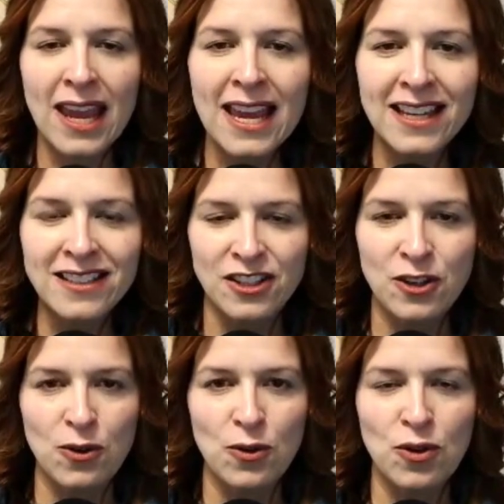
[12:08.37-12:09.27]

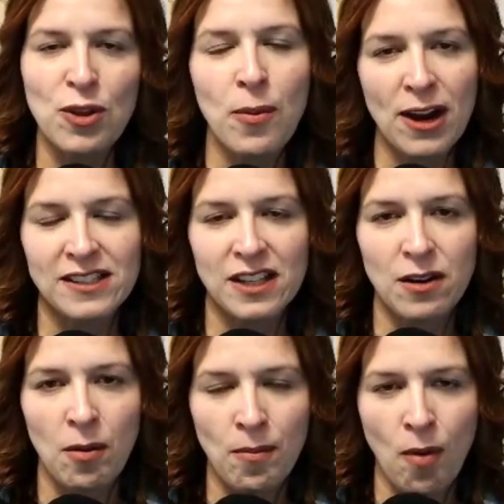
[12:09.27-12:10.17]
into the
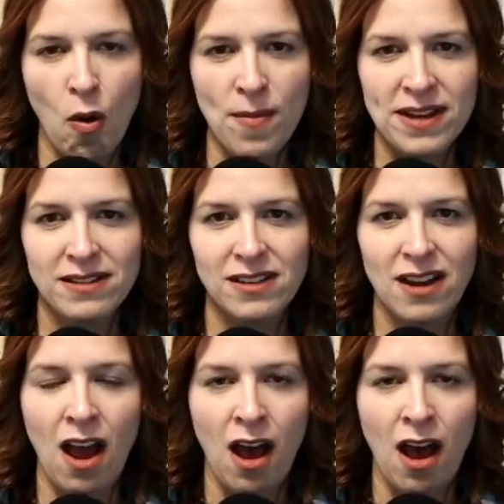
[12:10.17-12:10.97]
present moment